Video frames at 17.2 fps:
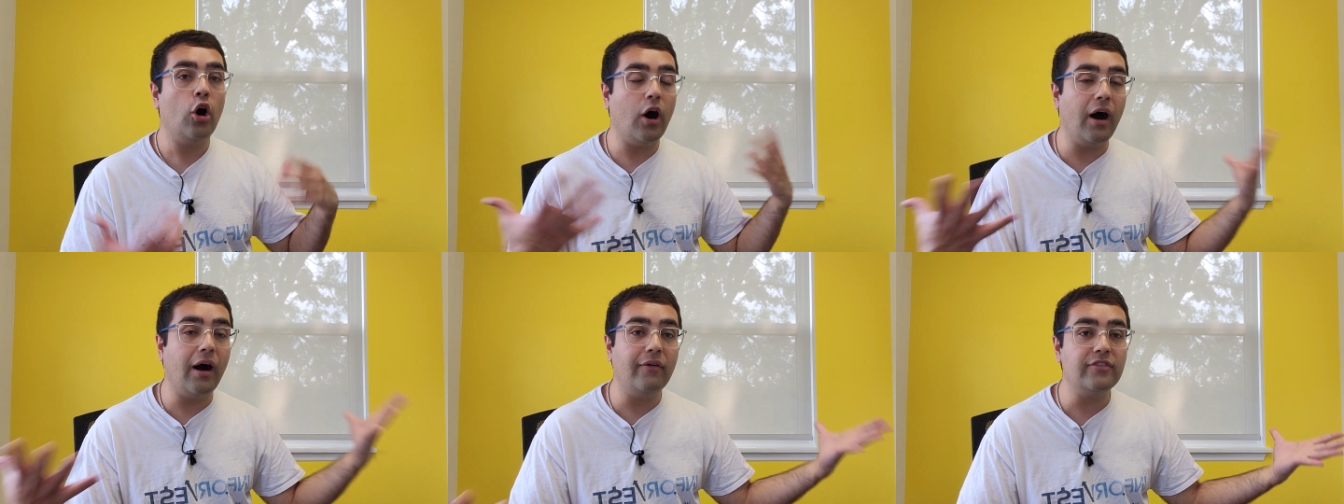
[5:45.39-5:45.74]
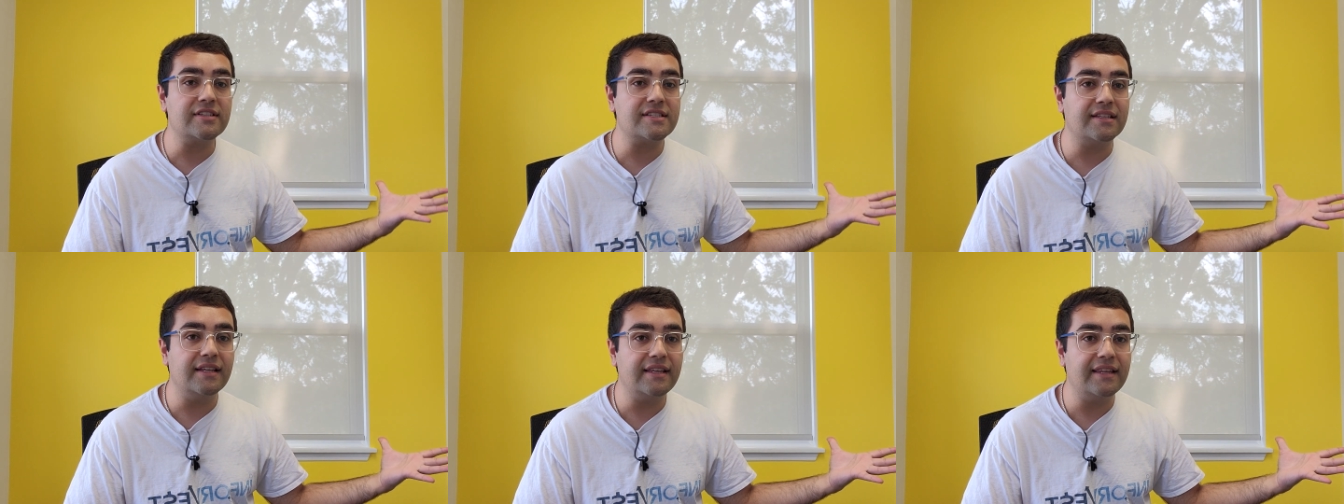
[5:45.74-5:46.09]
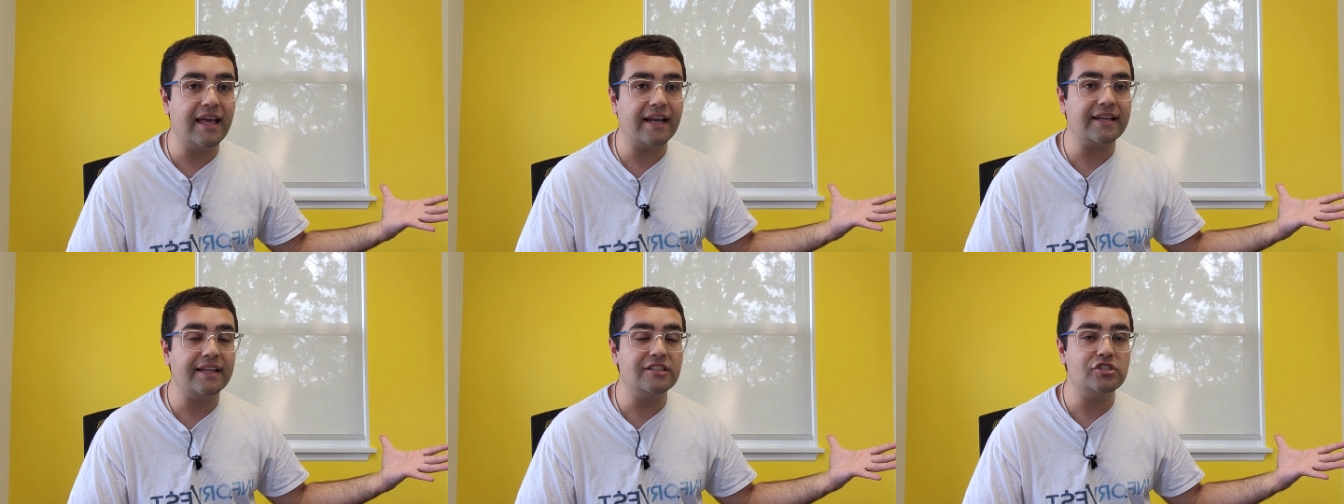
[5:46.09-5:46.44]
Obviously,
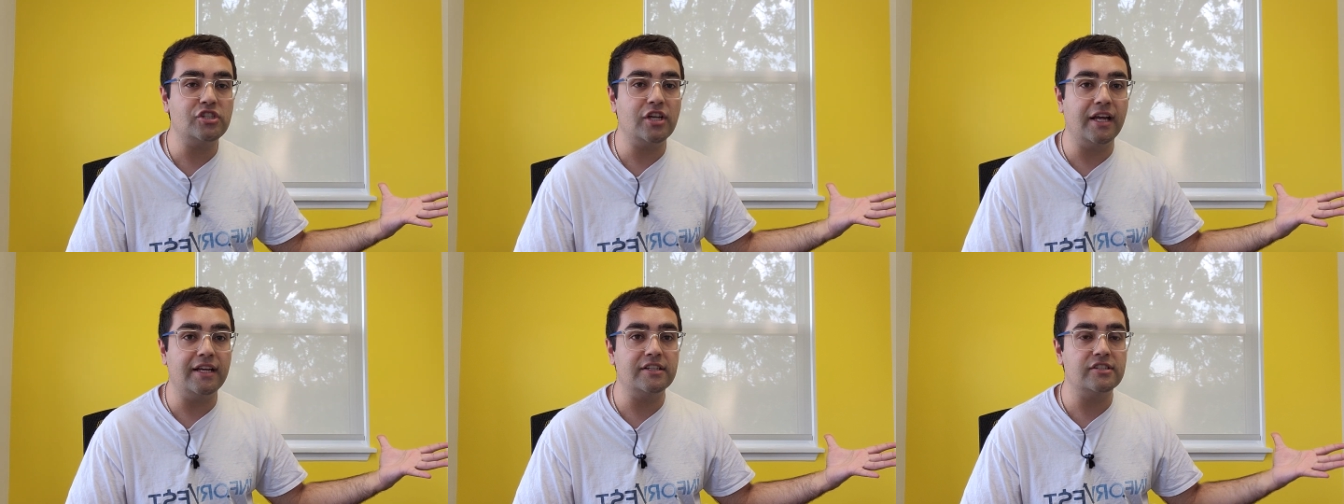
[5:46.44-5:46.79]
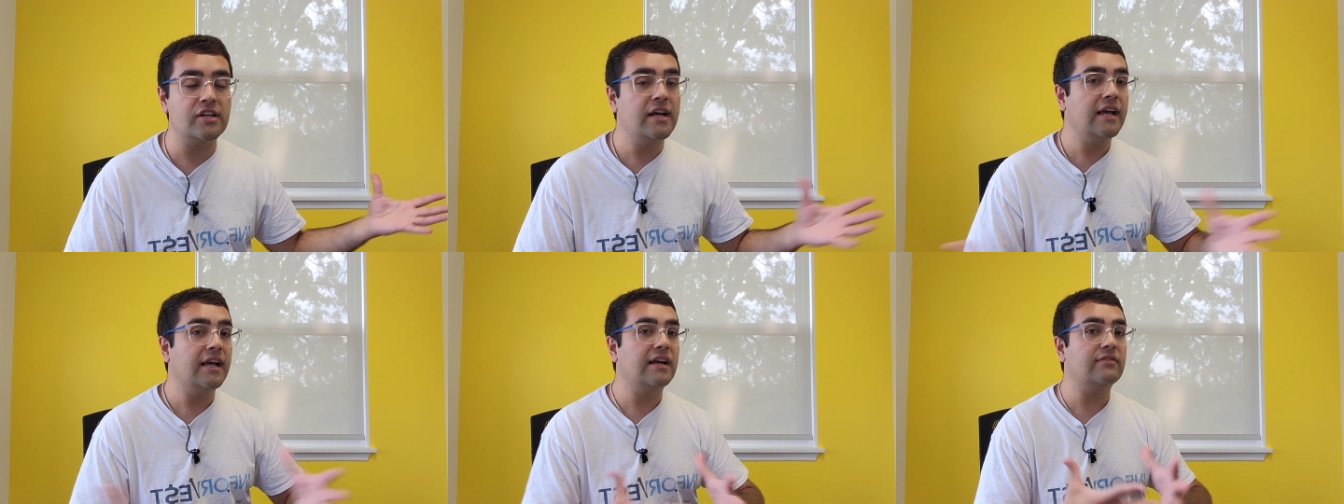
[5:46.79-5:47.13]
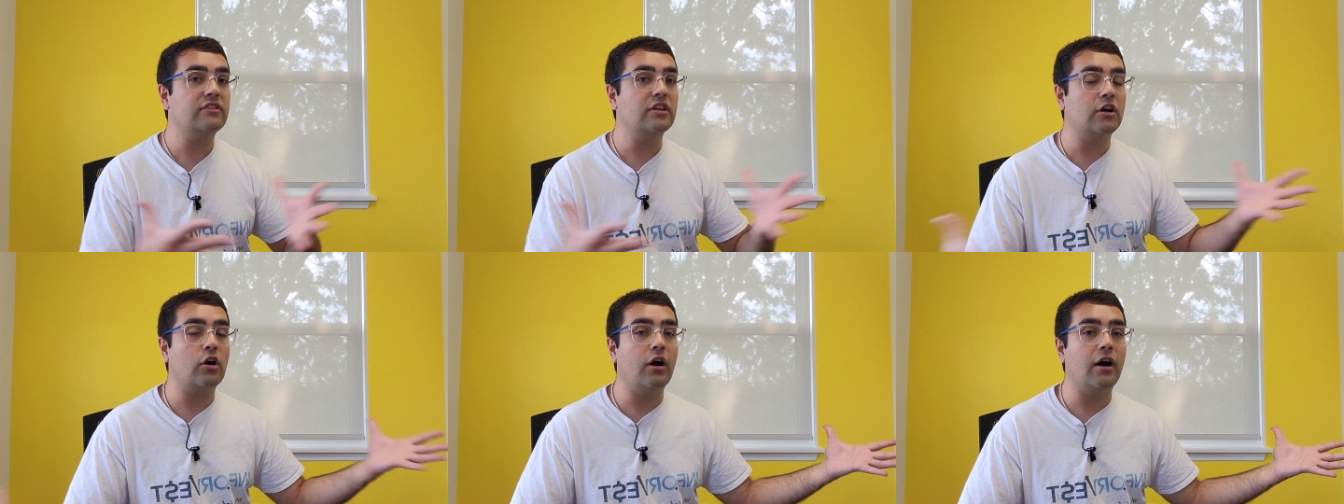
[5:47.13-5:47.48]
that can change.
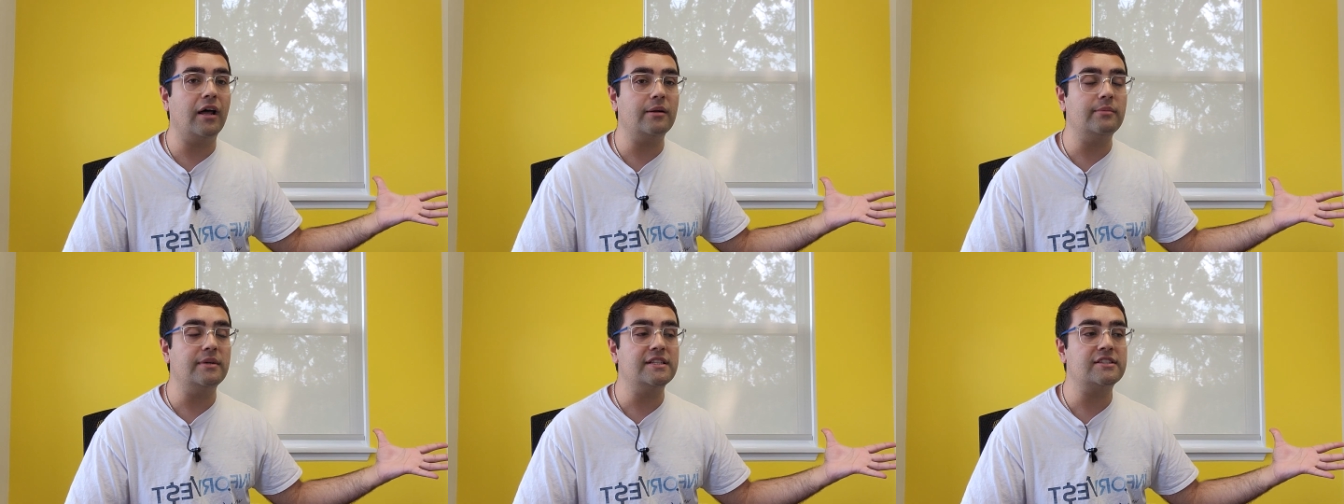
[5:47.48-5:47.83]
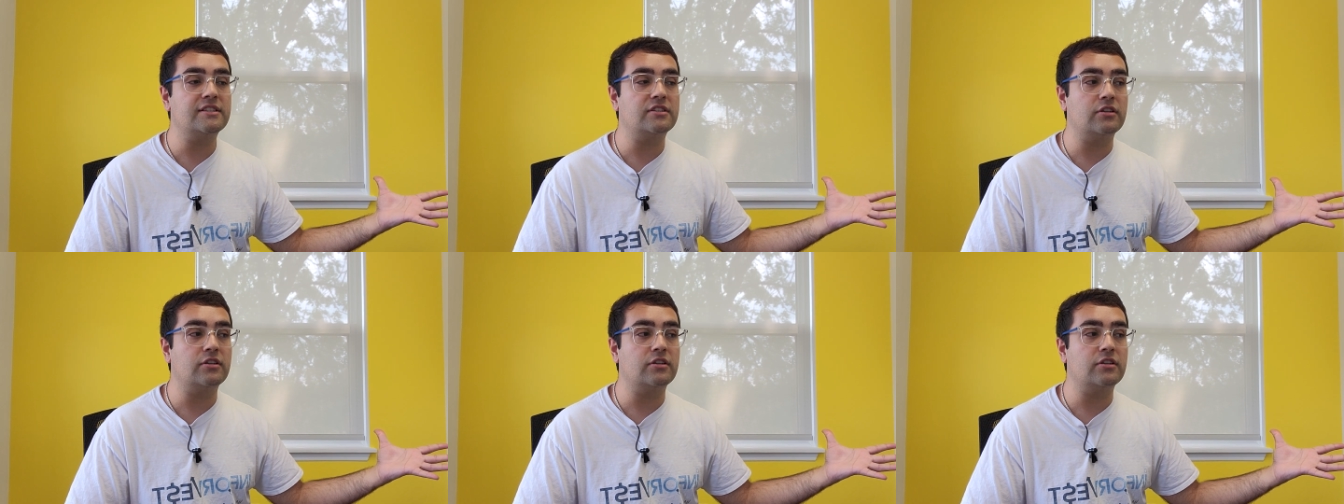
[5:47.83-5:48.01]
If the economy